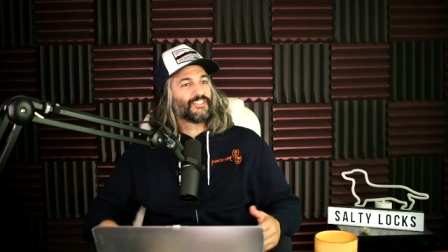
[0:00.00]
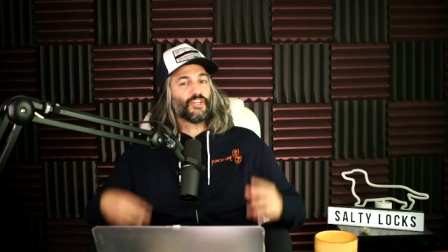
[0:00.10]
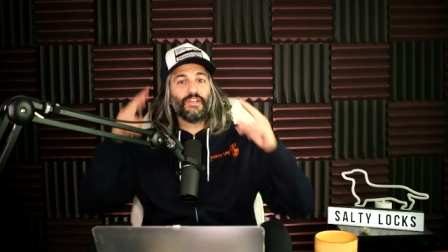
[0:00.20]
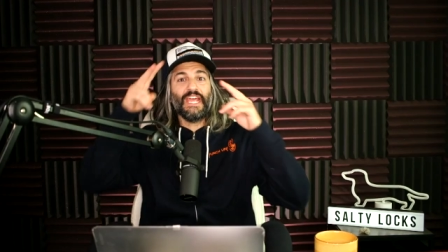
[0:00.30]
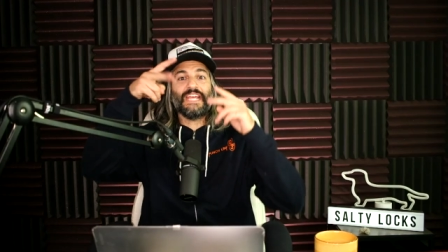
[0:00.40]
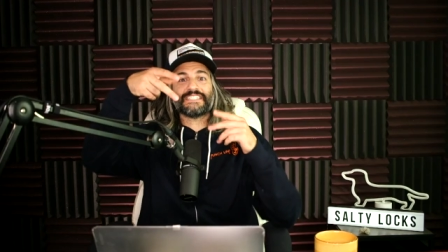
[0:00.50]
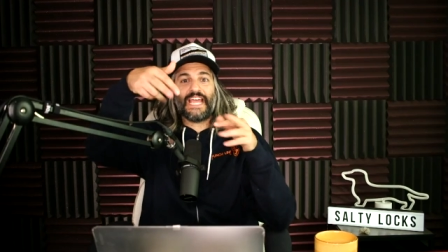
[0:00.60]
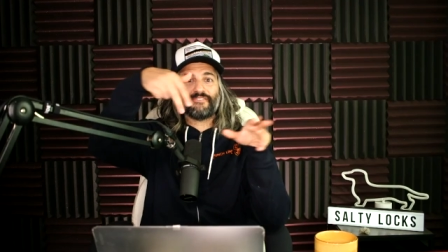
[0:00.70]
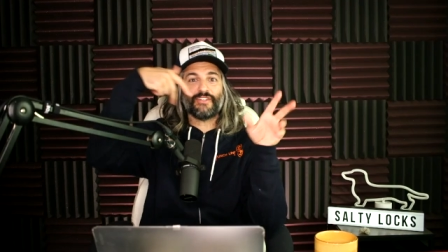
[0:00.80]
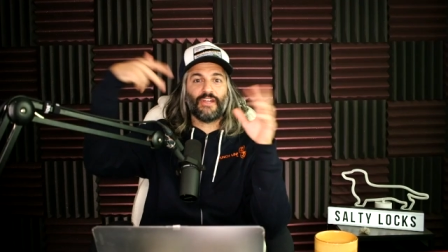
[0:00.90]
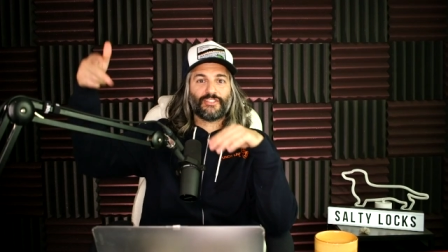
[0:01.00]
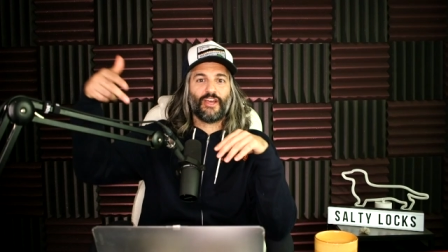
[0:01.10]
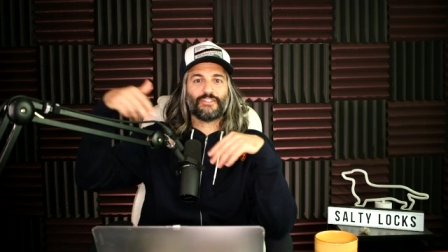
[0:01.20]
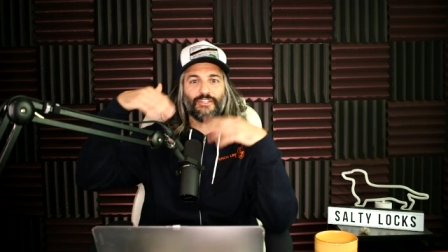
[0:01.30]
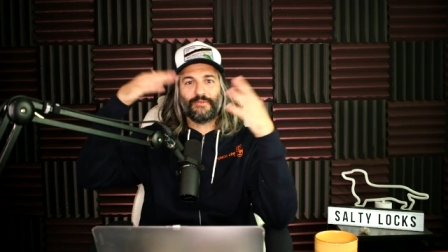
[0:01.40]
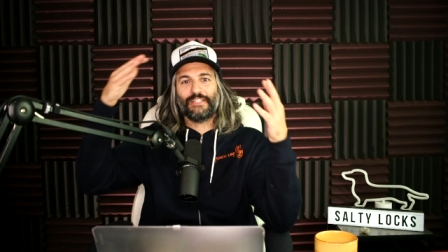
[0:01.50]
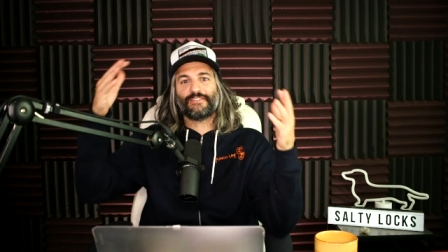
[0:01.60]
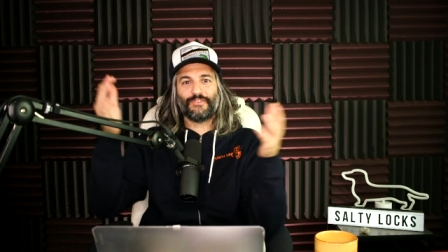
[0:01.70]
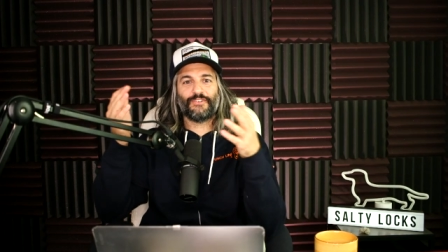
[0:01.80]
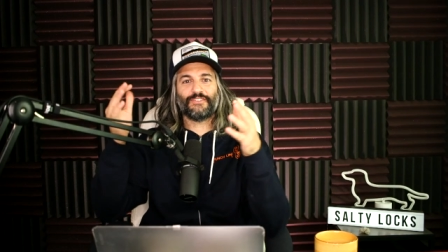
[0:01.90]
2 days after I talked to him, and
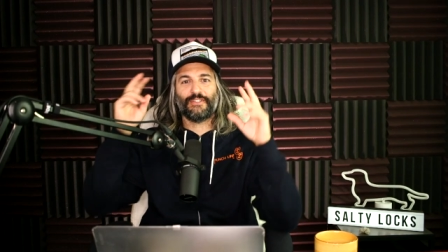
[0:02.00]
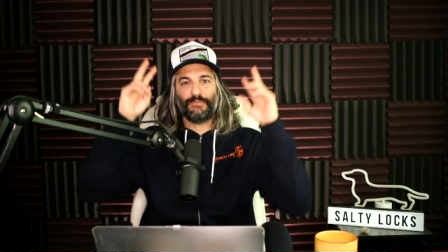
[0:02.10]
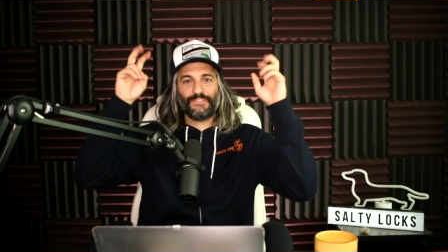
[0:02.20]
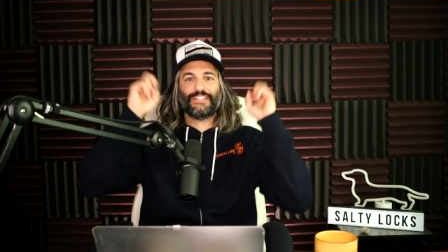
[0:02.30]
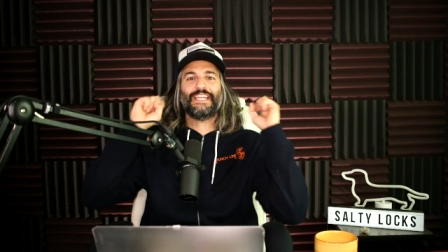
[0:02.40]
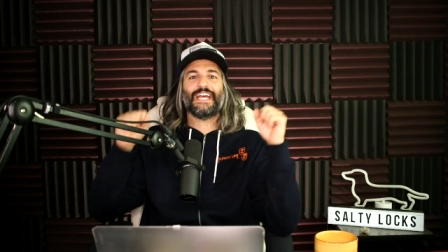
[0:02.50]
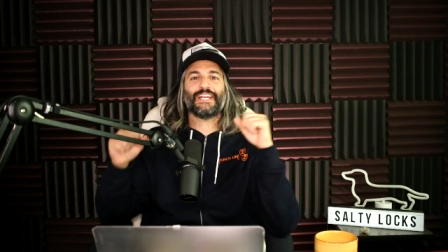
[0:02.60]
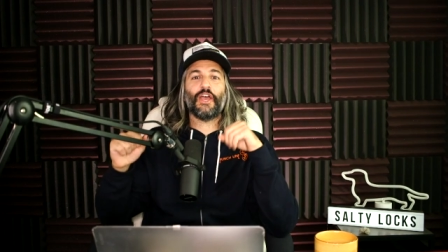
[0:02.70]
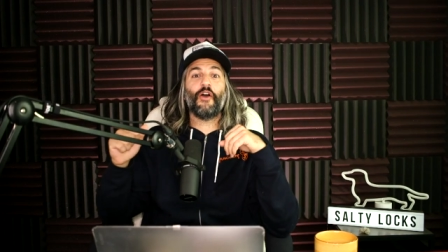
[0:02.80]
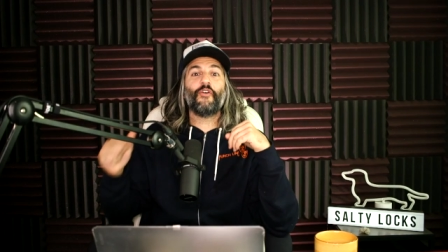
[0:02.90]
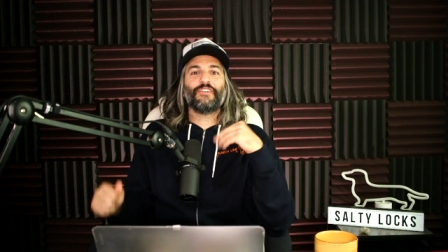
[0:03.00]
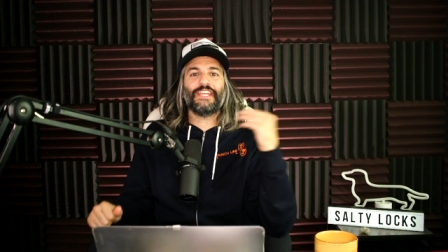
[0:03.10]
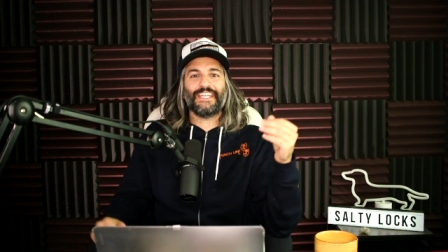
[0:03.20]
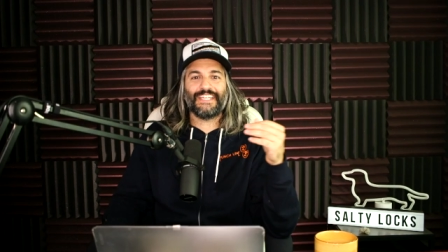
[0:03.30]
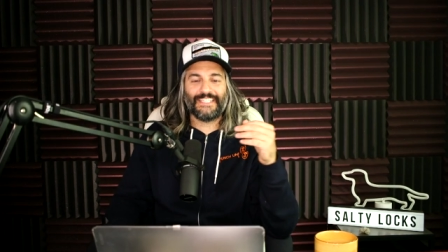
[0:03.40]
this fool supposedly had COVID.